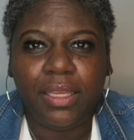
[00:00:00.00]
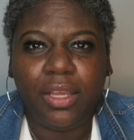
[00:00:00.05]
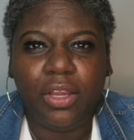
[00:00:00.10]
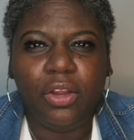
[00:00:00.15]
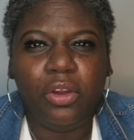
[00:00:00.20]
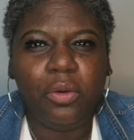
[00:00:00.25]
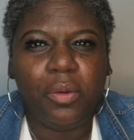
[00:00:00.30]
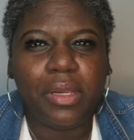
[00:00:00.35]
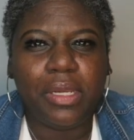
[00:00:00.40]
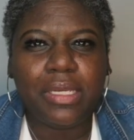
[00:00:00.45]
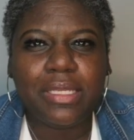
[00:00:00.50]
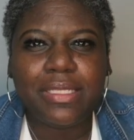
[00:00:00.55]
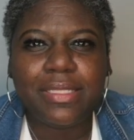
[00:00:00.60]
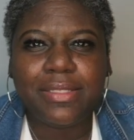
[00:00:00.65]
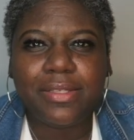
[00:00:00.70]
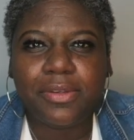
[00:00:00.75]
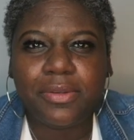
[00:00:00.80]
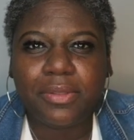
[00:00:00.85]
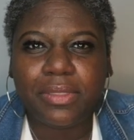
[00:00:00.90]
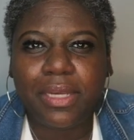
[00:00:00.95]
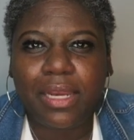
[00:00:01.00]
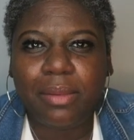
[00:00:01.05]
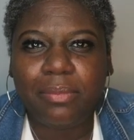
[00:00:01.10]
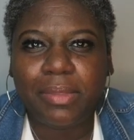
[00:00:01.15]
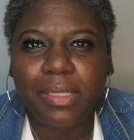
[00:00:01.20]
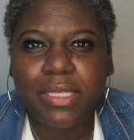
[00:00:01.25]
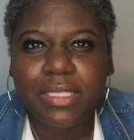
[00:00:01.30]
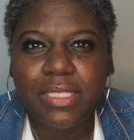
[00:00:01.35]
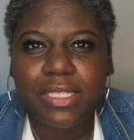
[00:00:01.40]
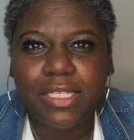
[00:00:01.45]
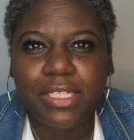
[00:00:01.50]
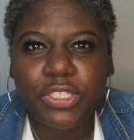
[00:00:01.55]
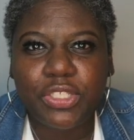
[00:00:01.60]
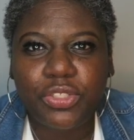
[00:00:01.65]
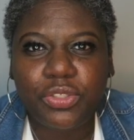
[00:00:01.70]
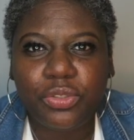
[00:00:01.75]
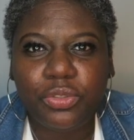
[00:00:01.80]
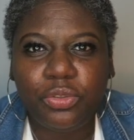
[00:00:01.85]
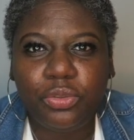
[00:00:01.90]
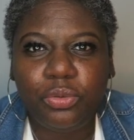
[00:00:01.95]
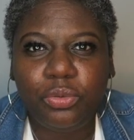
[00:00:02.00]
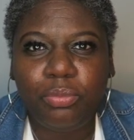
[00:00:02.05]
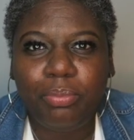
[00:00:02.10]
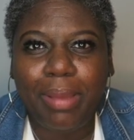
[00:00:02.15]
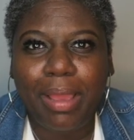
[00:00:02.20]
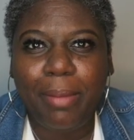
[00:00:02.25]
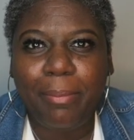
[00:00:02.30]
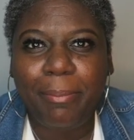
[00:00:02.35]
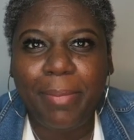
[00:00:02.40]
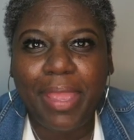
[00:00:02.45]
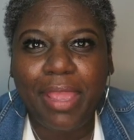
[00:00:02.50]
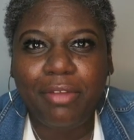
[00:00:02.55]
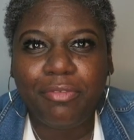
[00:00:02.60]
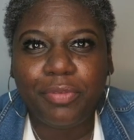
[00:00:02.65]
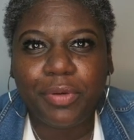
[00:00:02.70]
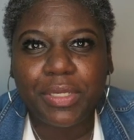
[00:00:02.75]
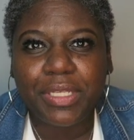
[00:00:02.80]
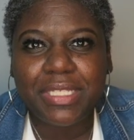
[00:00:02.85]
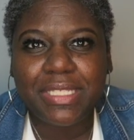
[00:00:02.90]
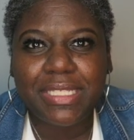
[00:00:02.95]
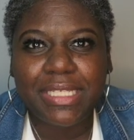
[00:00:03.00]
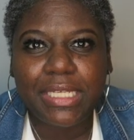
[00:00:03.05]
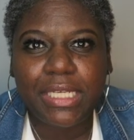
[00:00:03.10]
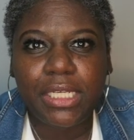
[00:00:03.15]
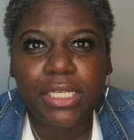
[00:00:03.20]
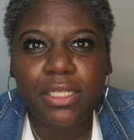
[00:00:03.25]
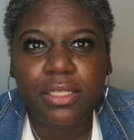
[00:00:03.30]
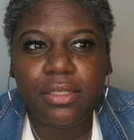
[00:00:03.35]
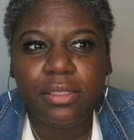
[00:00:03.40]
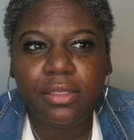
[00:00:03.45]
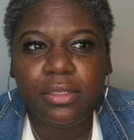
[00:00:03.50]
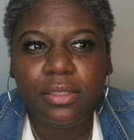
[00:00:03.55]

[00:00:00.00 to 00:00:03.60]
Oh, and this song that I'm listening to by Maverick City,